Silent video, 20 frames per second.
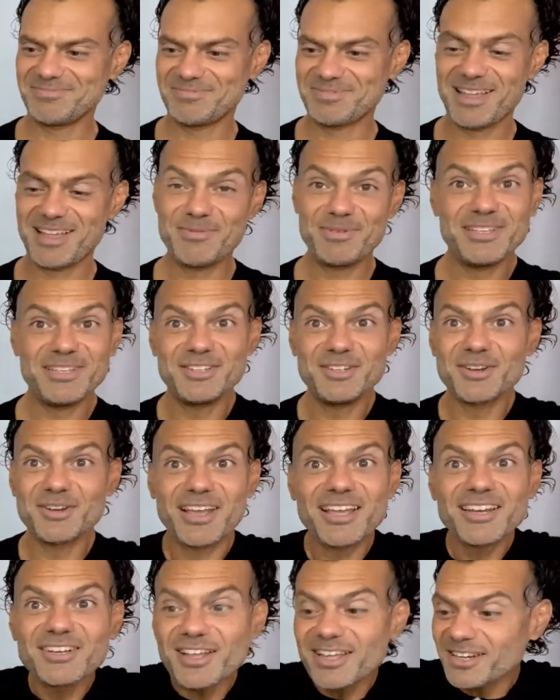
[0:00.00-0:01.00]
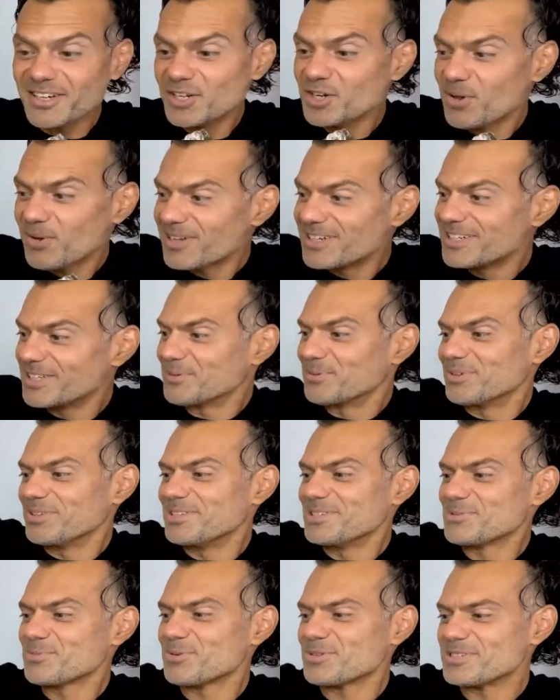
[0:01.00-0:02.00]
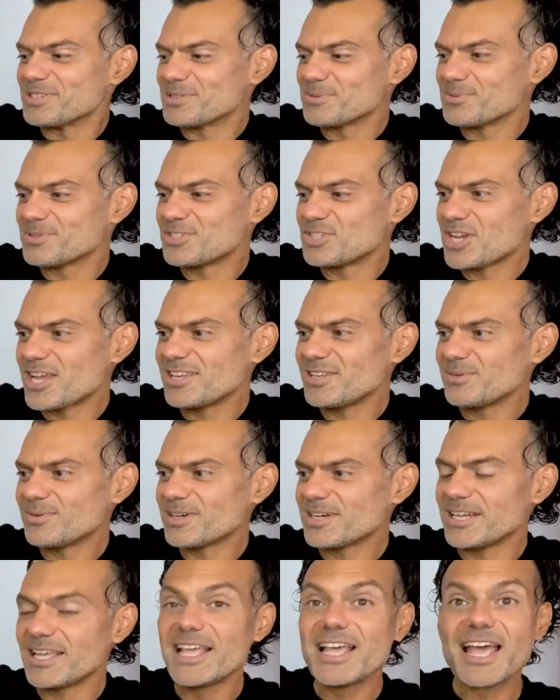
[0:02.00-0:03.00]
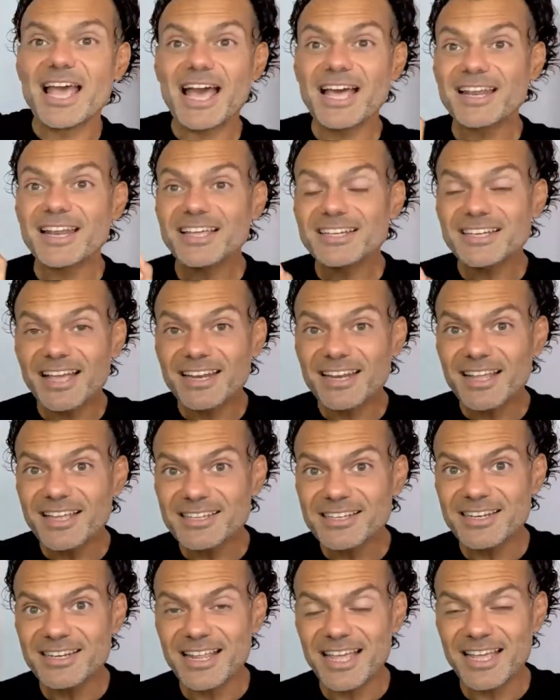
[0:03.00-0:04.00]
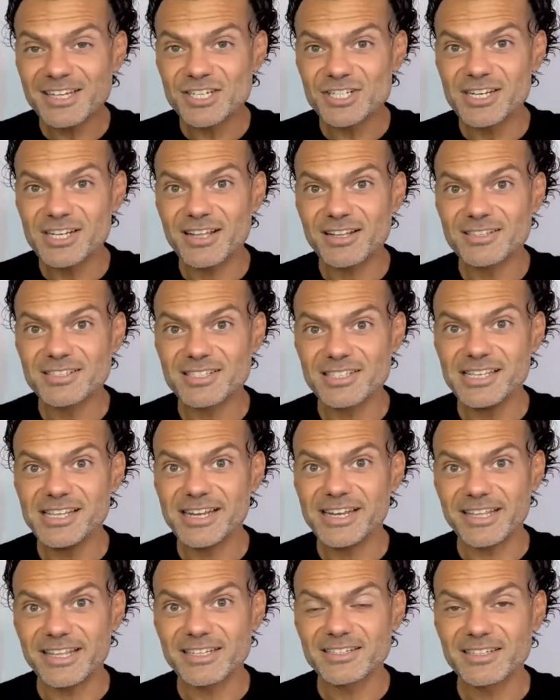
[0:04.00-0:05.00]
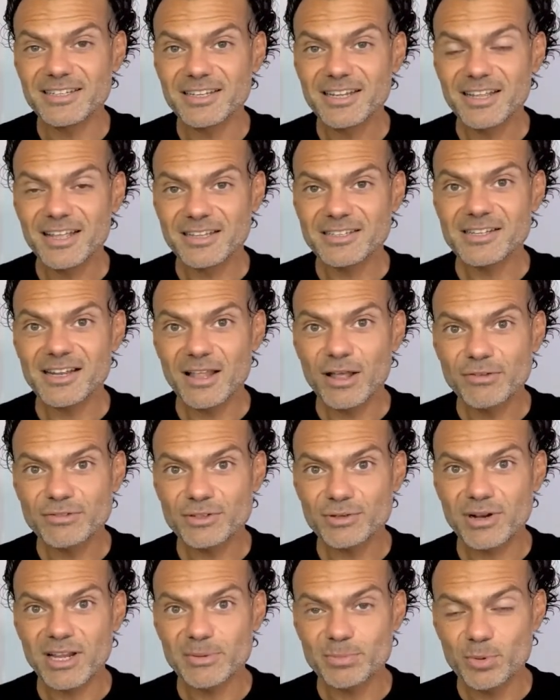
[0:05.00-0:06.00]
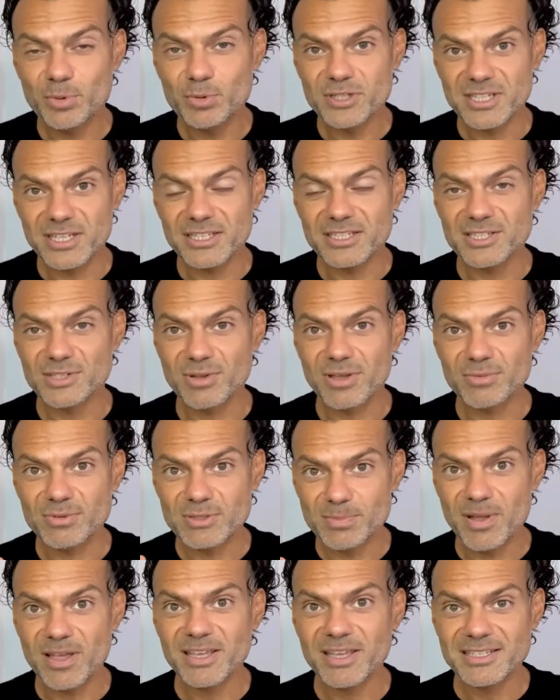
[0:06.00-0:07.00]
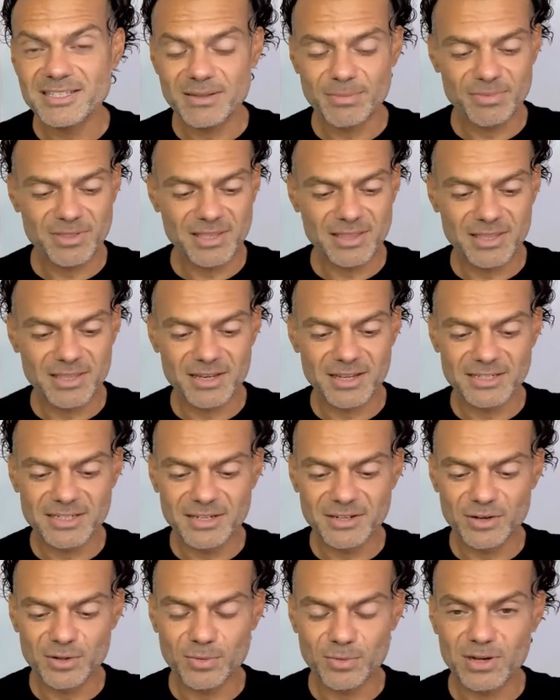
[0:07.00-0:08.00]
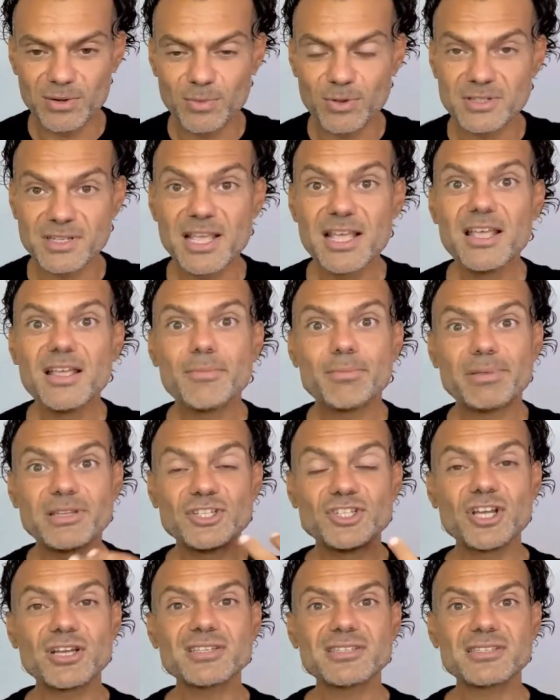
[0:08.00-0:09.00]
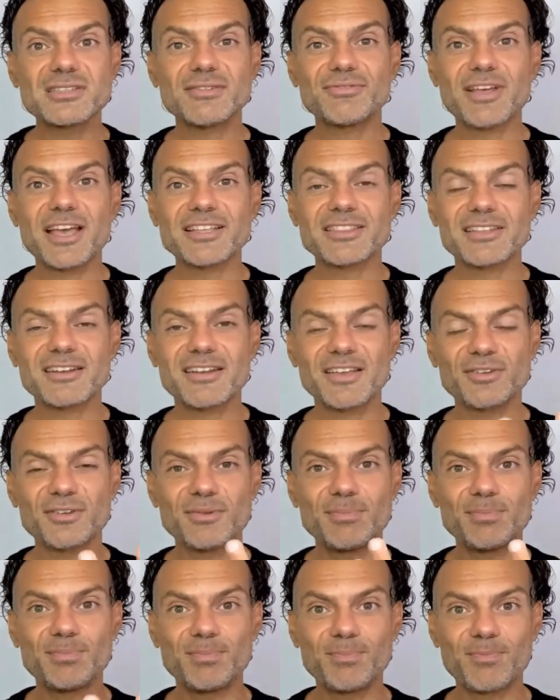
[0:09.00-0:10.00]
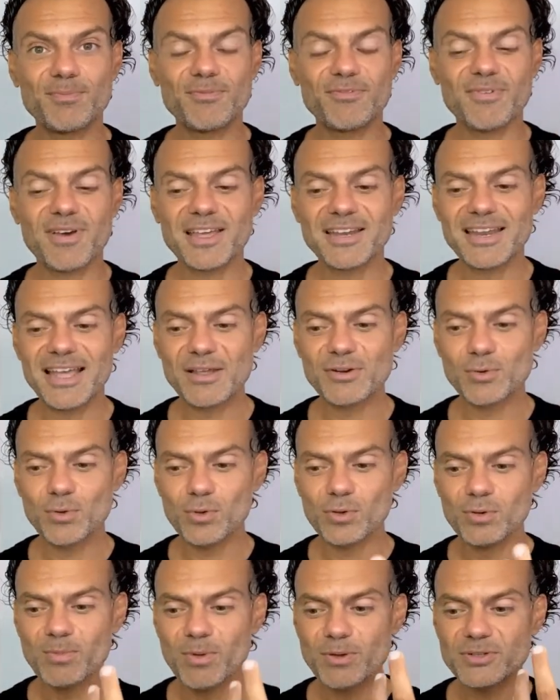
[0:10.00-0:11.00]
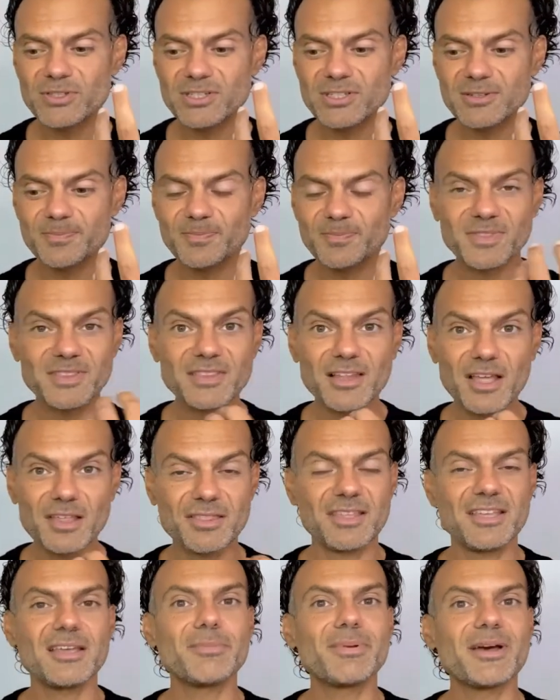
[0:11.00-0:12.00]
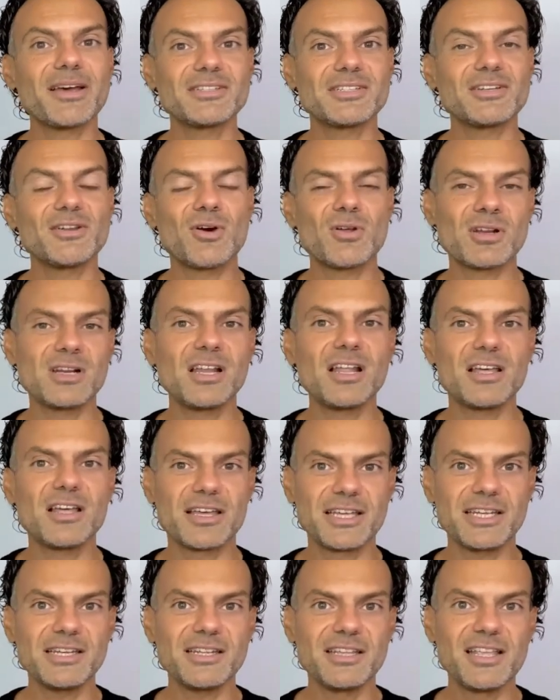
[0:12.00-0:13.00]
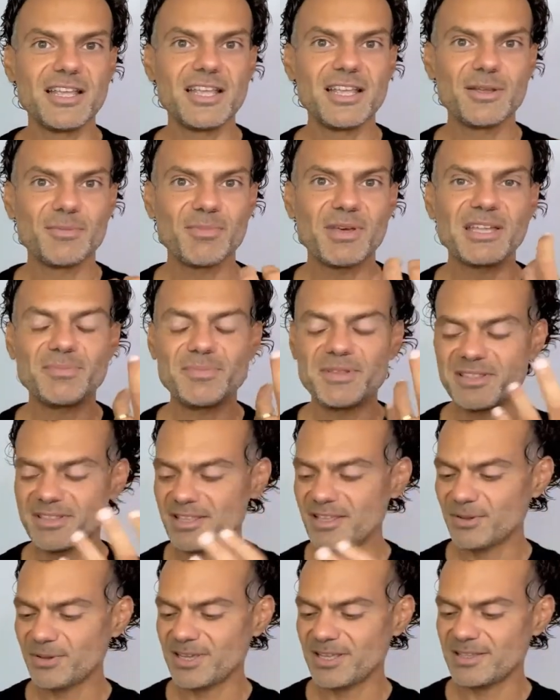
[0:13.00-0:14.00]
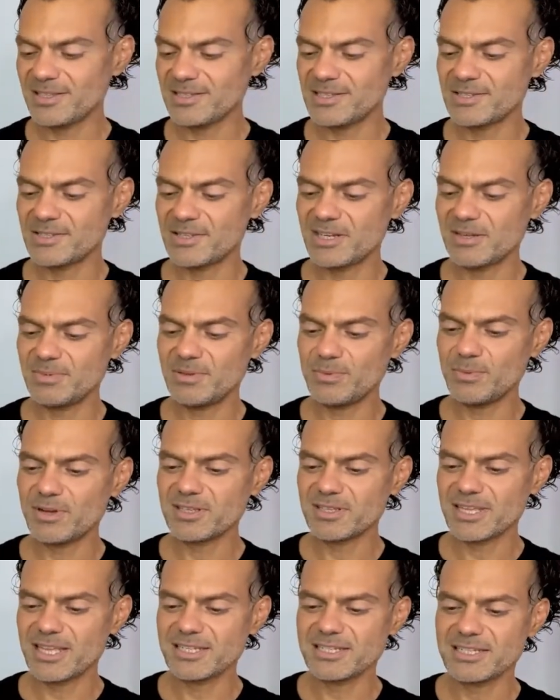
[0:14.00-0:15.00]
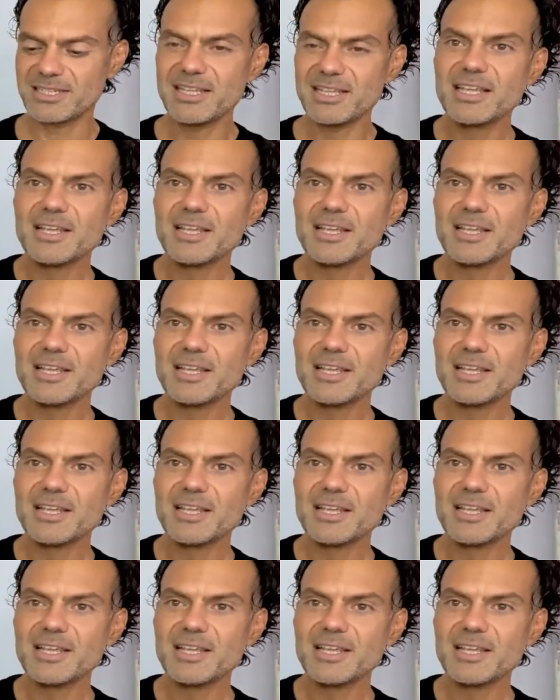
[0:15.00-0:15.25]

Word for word: I mean, you know, I, I had no idea what this was. This was genuinely, and I and I didn't actually unseal it until after I'd bought it. So I was buying something that I didn't know what it was. But just the fact that I could find out almost nothing about it online made me think, okay, this is going to be worth getting.